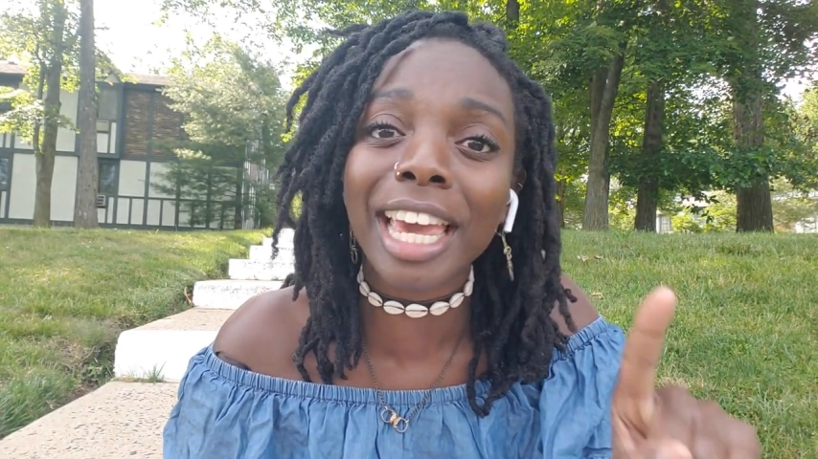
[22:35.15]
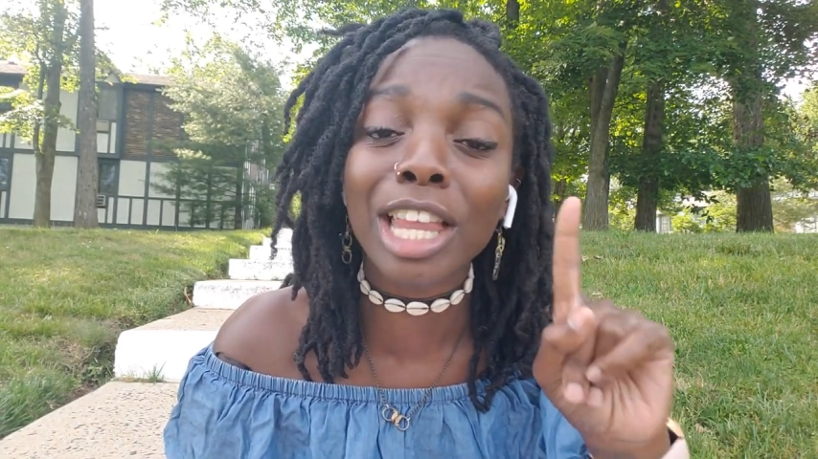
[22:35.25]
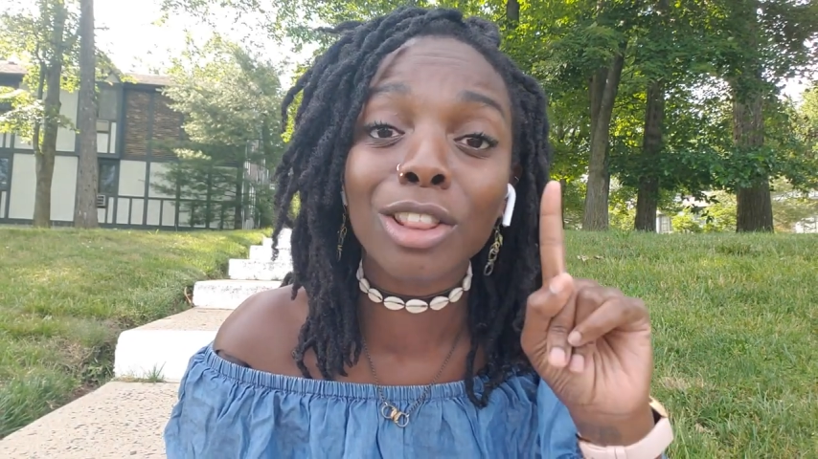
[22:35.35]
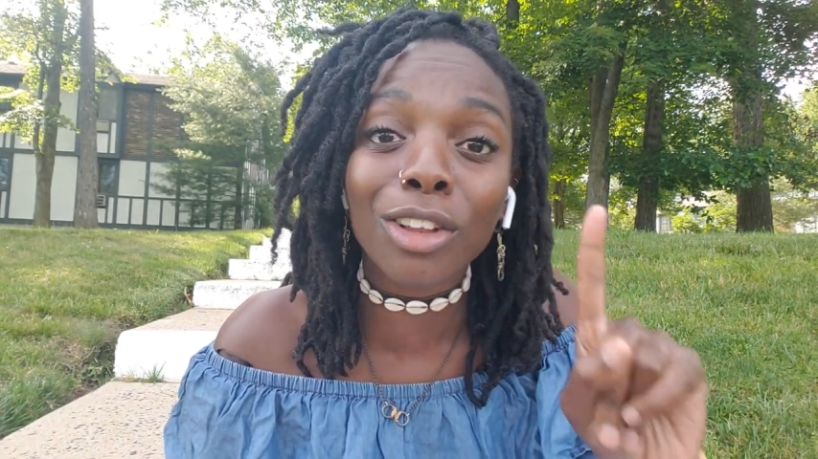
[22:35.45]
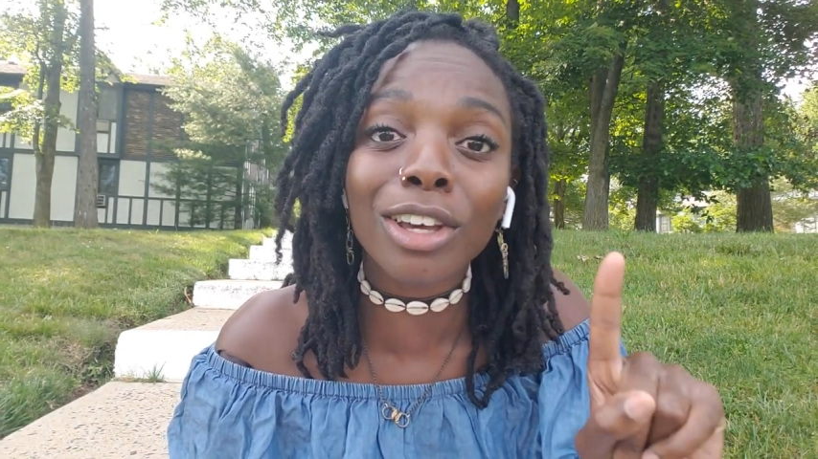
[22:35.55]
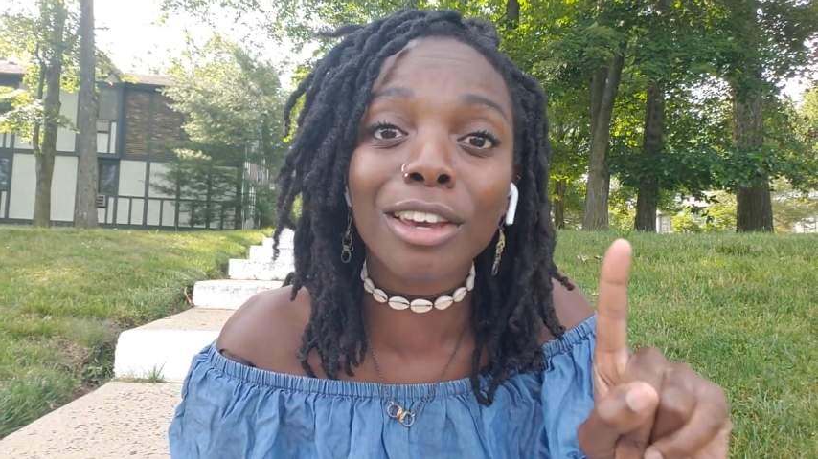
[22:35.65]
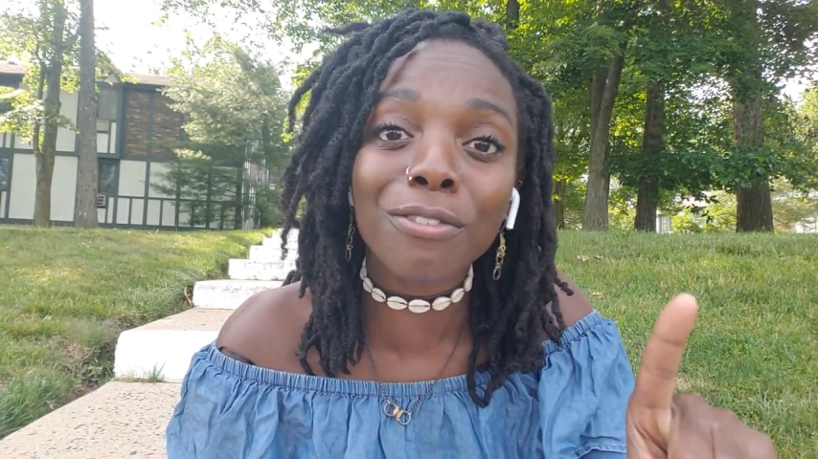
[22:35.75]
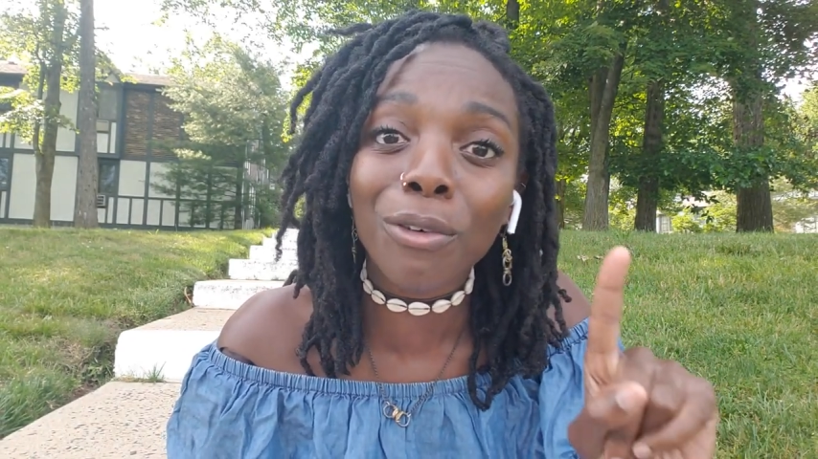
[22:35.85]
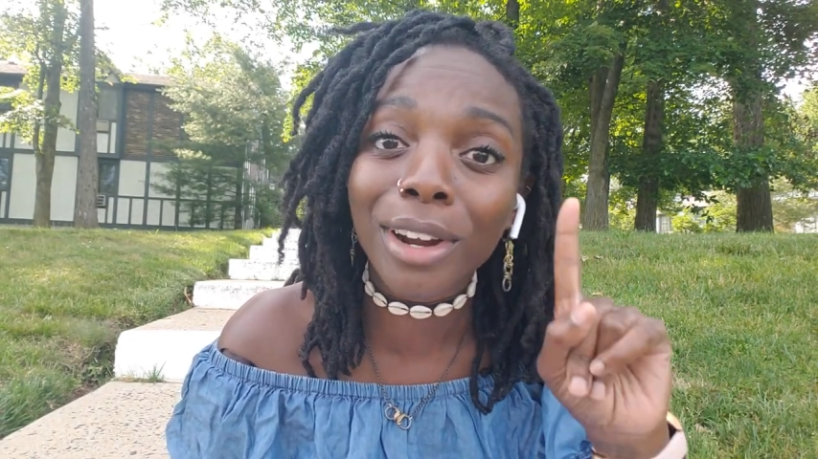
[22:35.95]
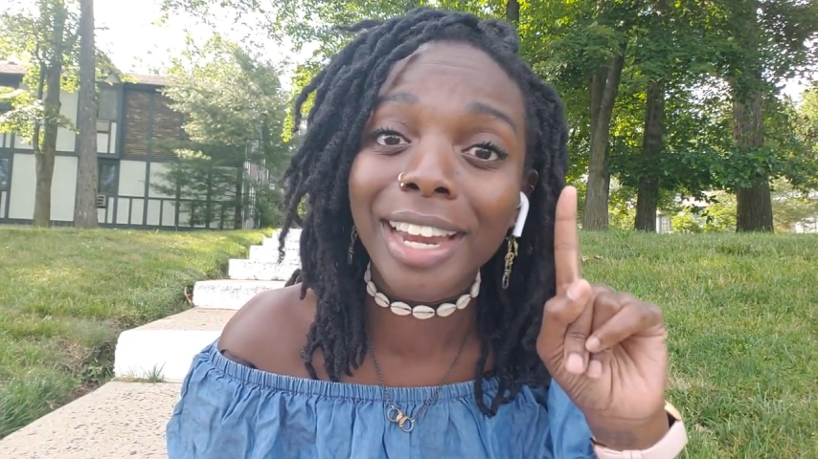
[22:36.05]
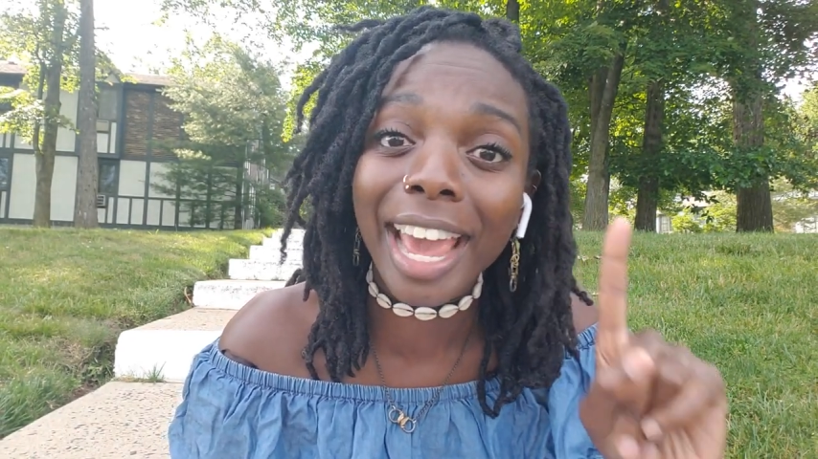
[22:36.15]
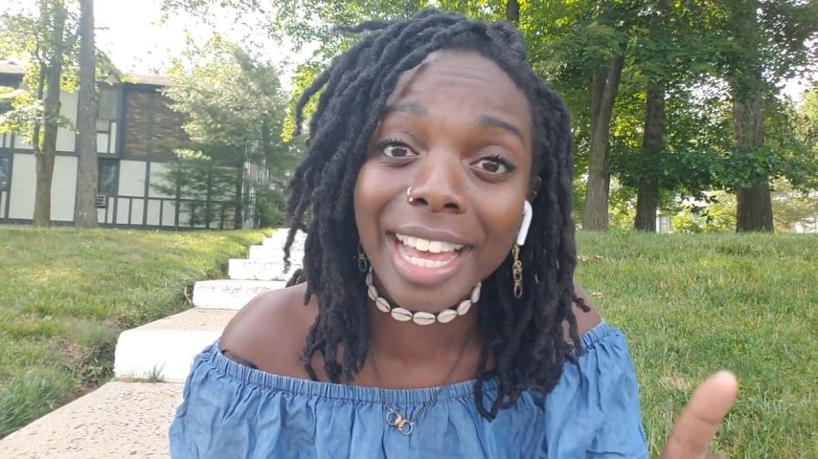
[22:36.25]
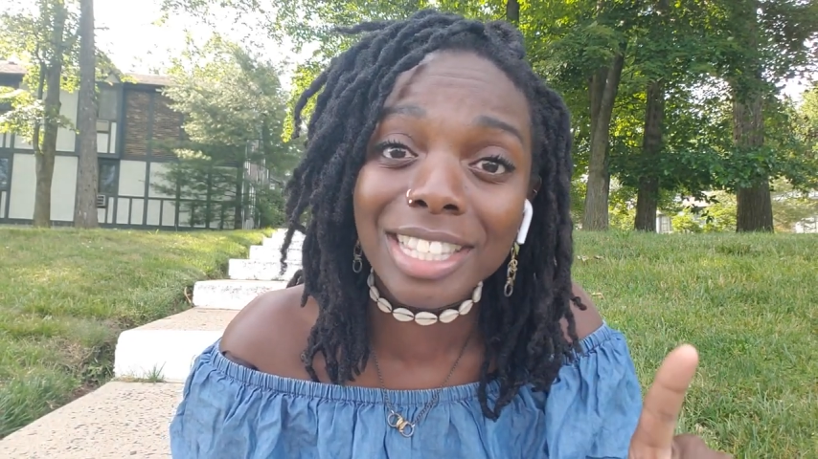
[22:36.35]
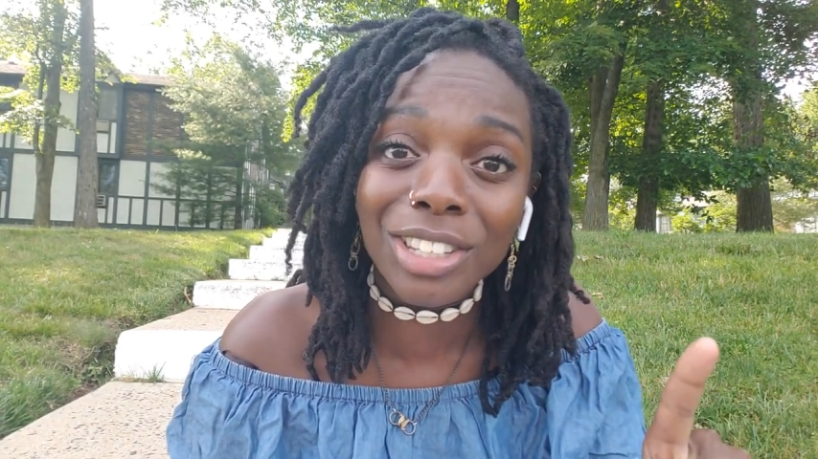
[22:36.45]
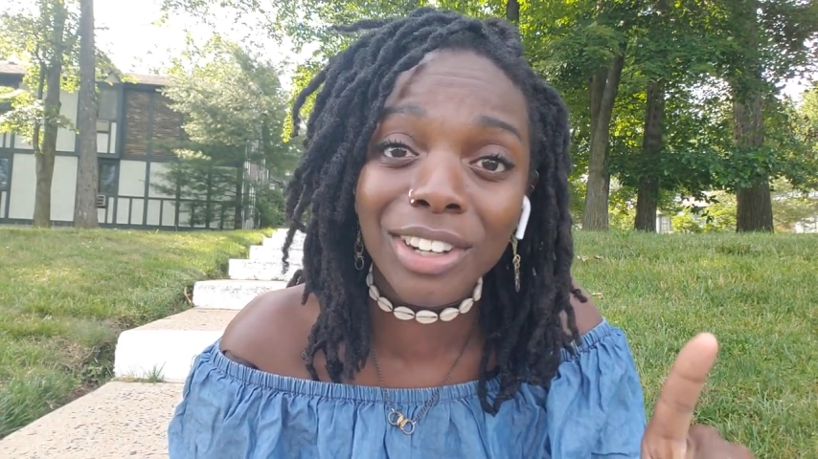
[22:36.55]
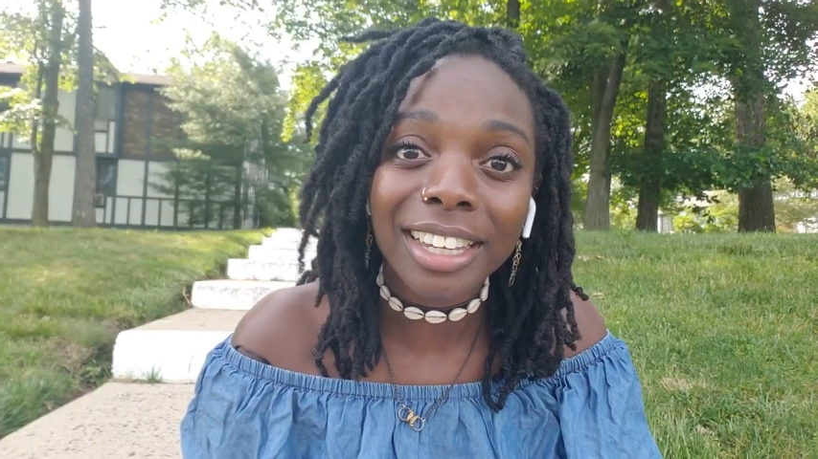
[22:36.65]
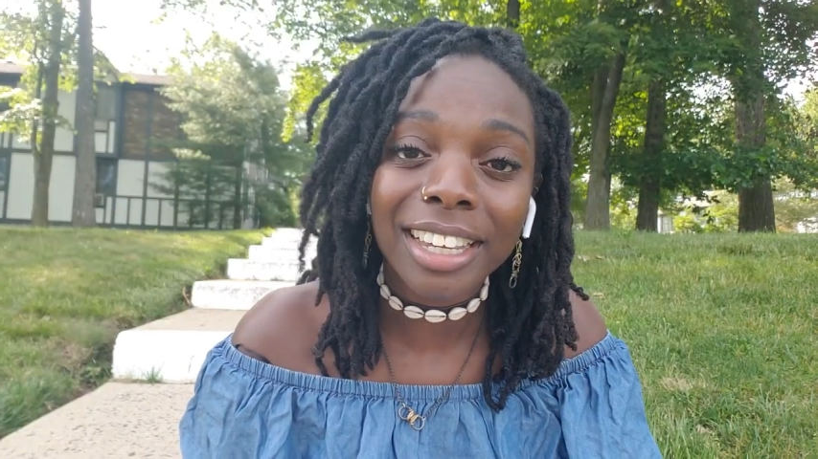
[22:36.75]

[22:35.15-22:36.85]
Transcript: and looking for an answer.